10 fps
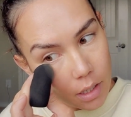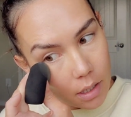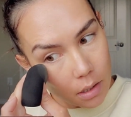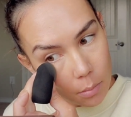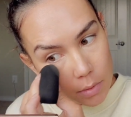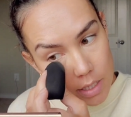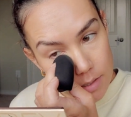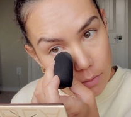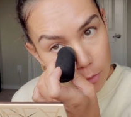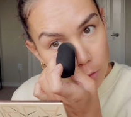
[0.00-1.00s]
Um, it
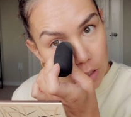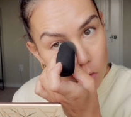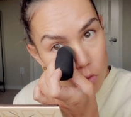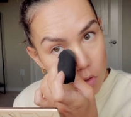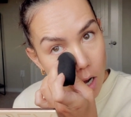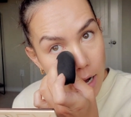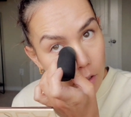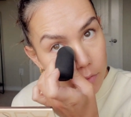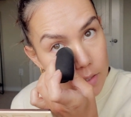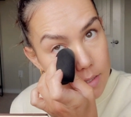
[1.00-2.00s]
doesn't feel dry
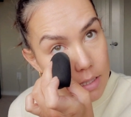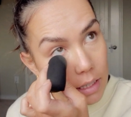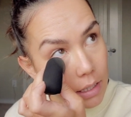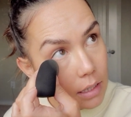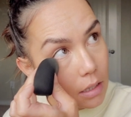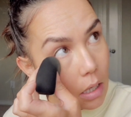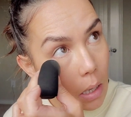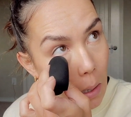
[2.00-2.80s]
on the skin.